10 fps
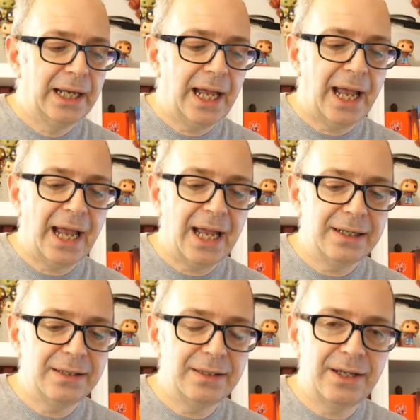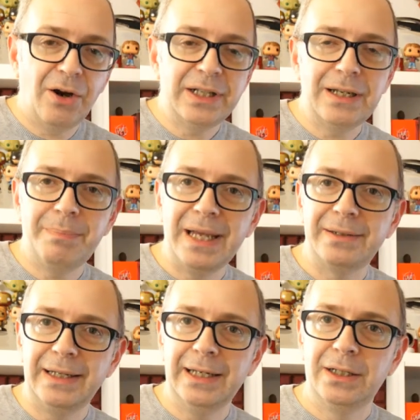And the idea
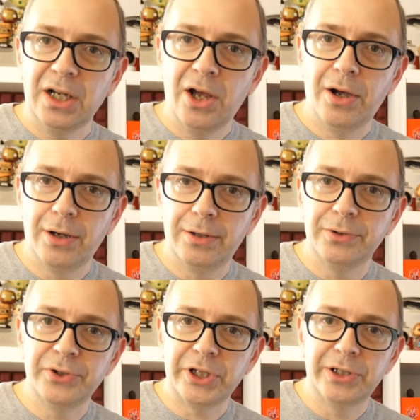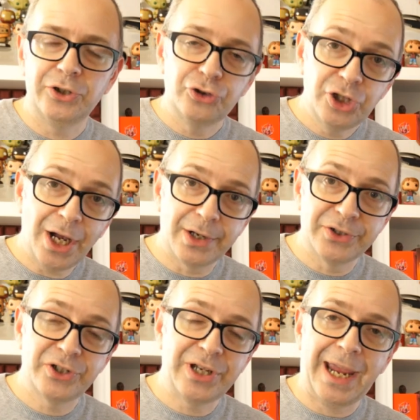being that it learns and
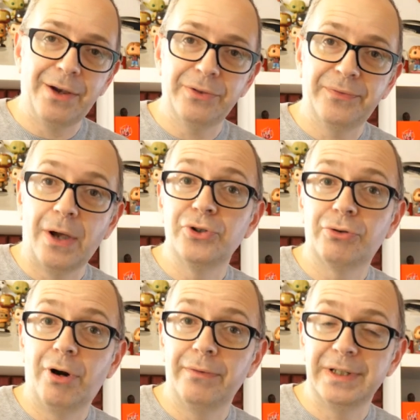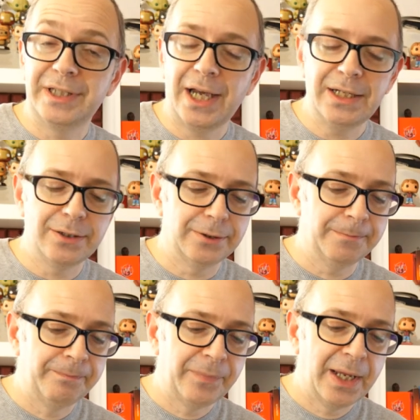adjusts how the photograph is
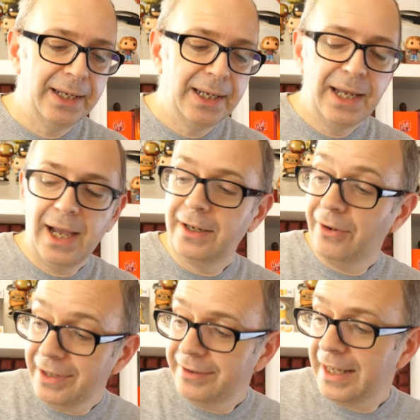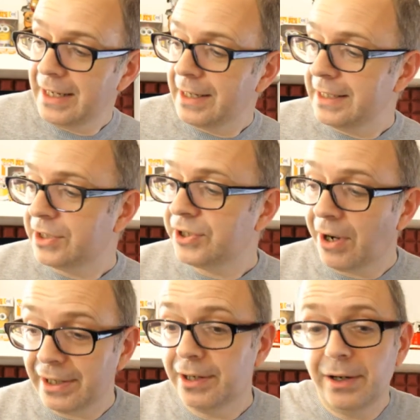taken. And I think it's
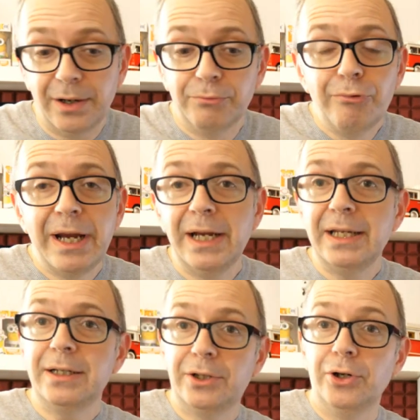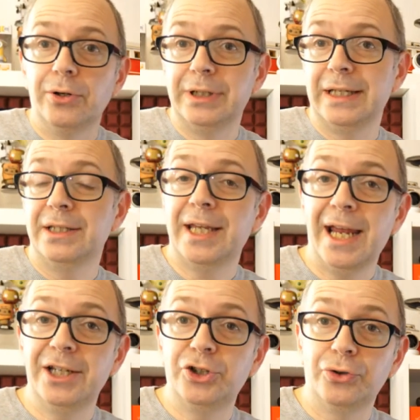like a, a really good
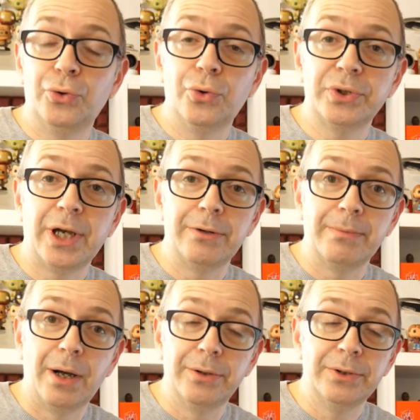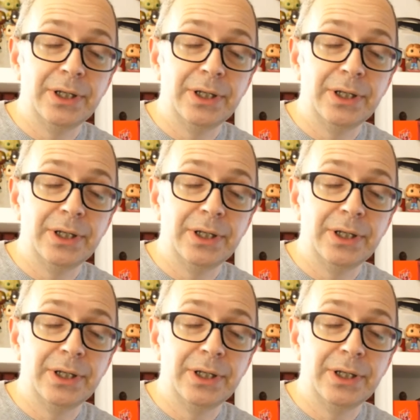intelligent auto mode